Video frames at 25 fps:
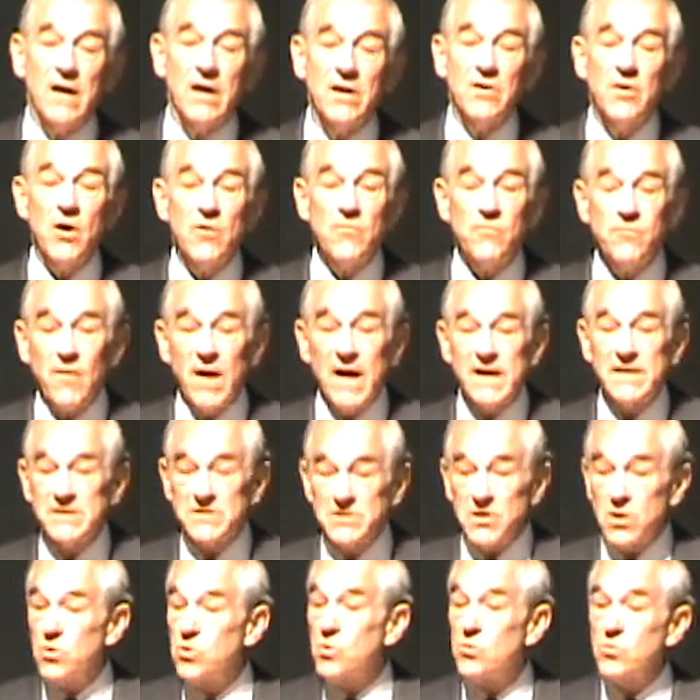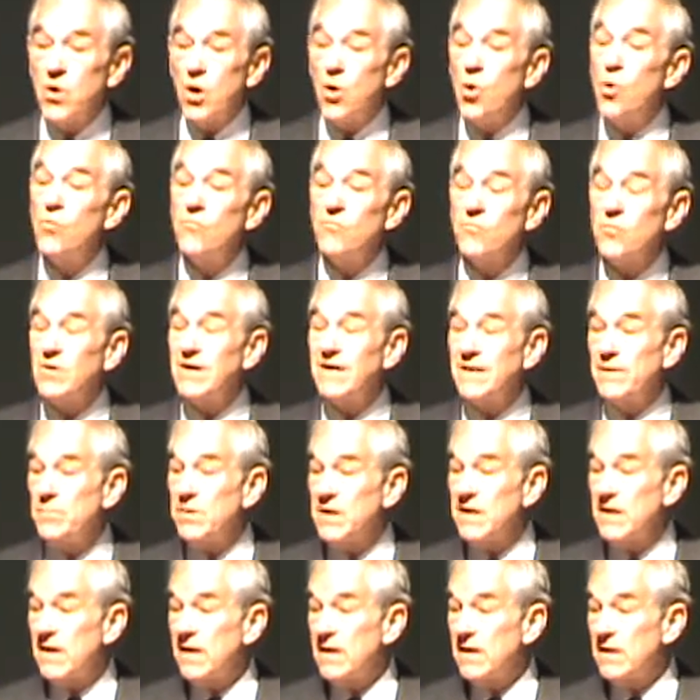no-flight zone over
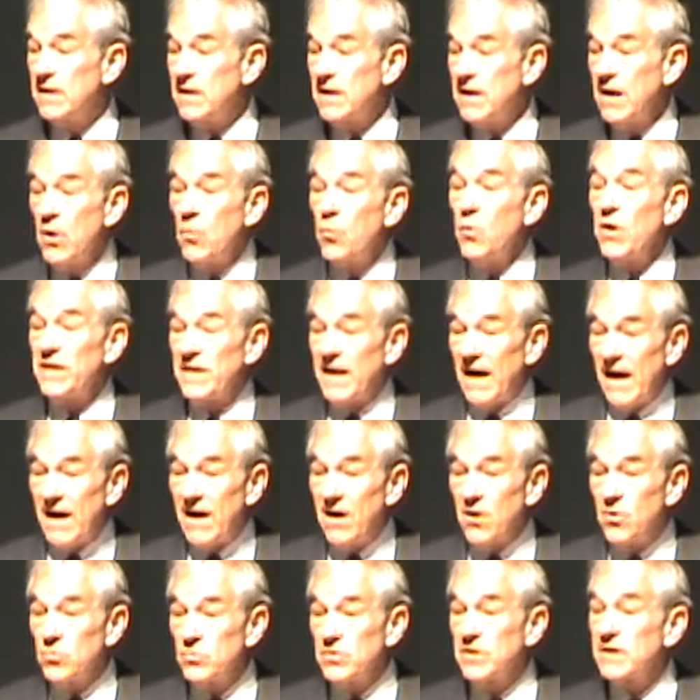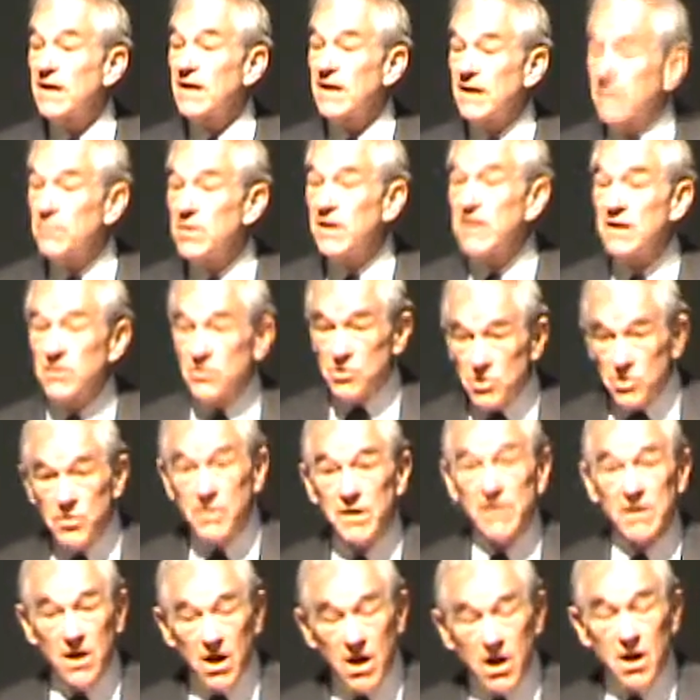Libya without coming to
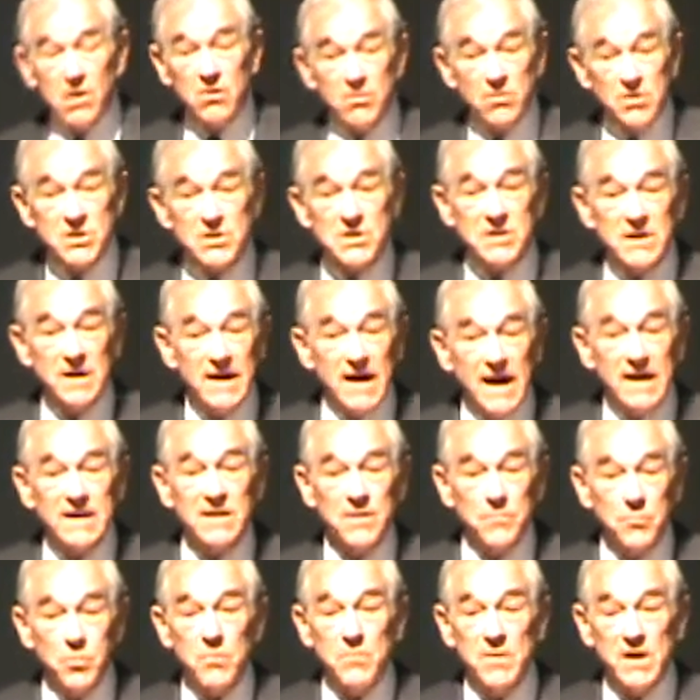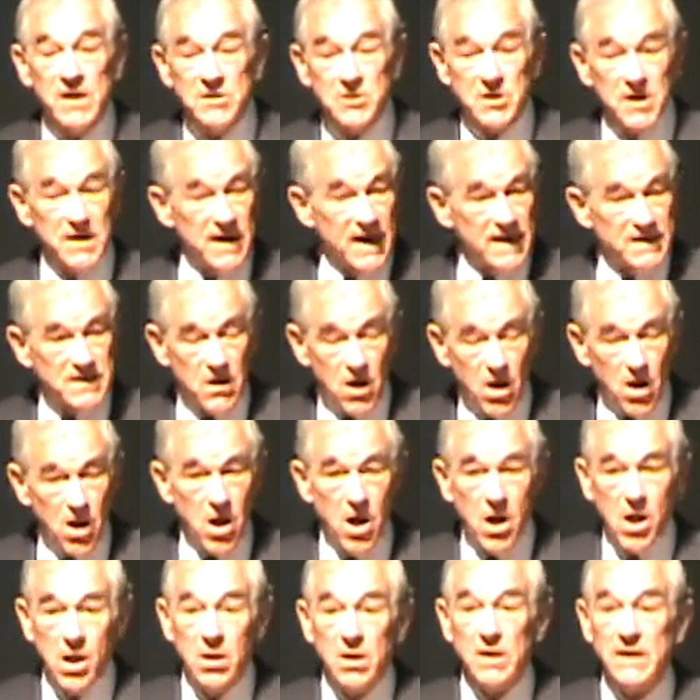the Congress to get the permission. That's
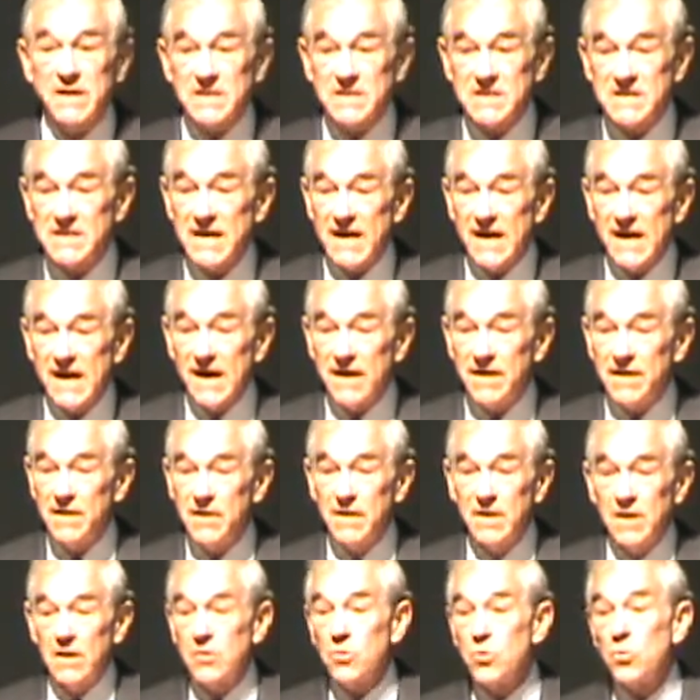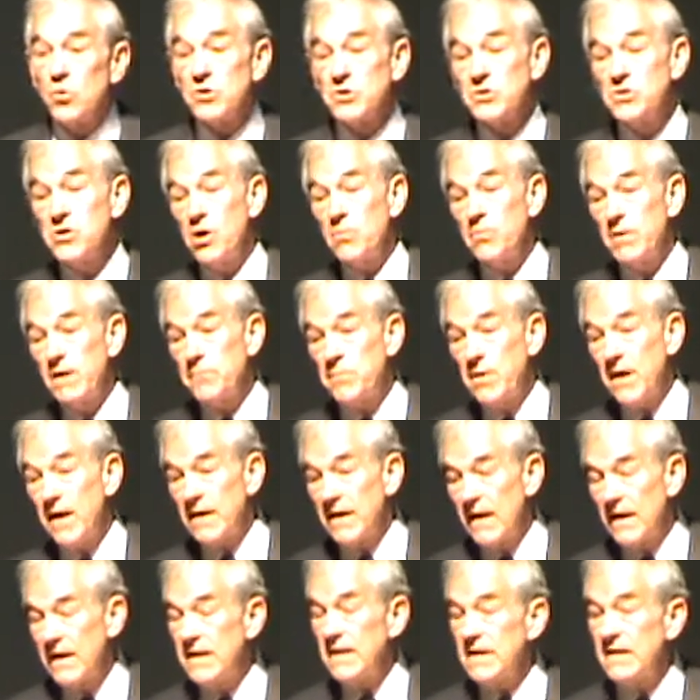all it said. Of course, nobody
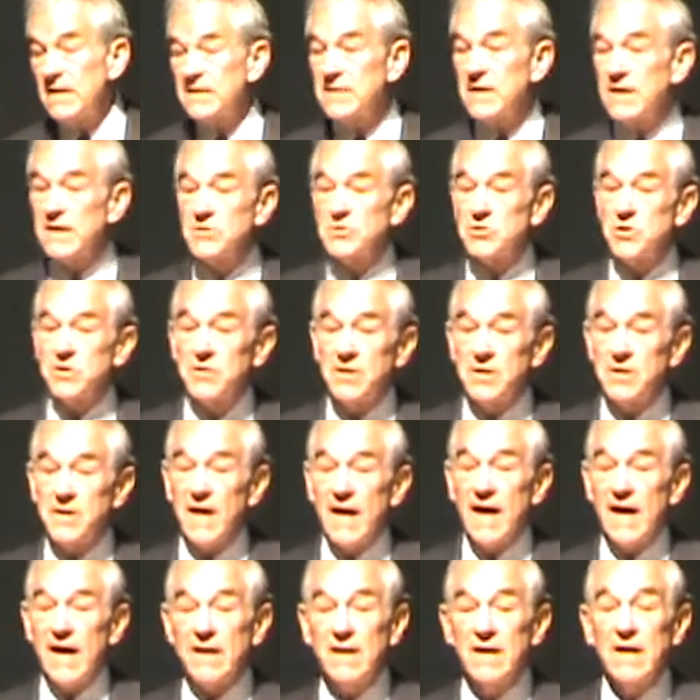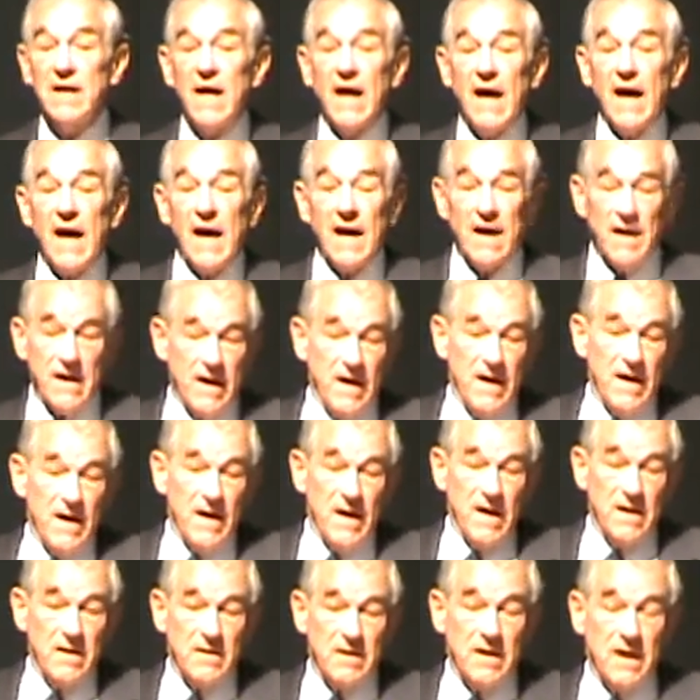paid any attention to that.
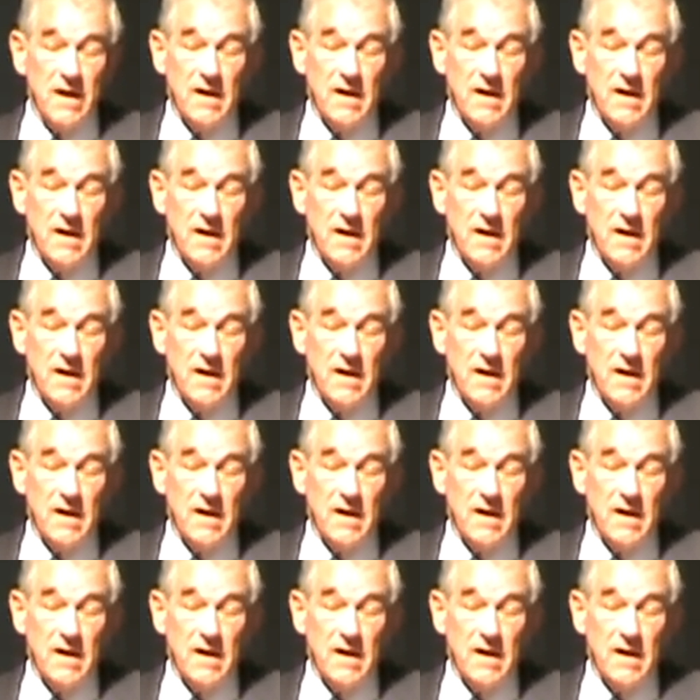And